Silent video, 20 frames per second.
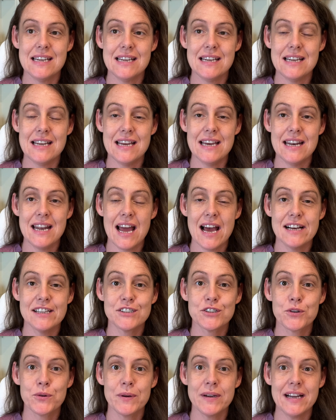it has
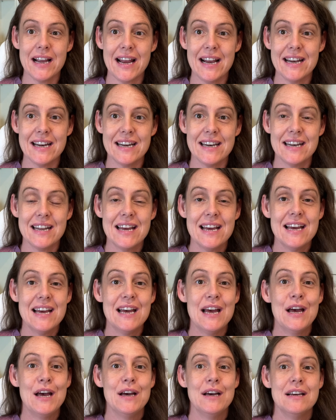created
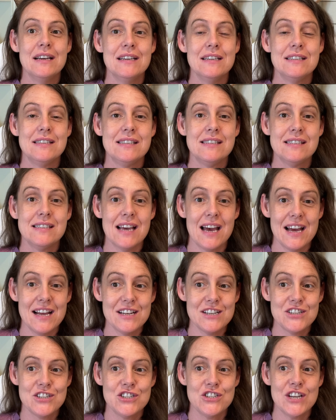
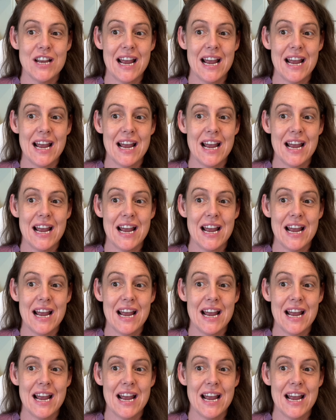such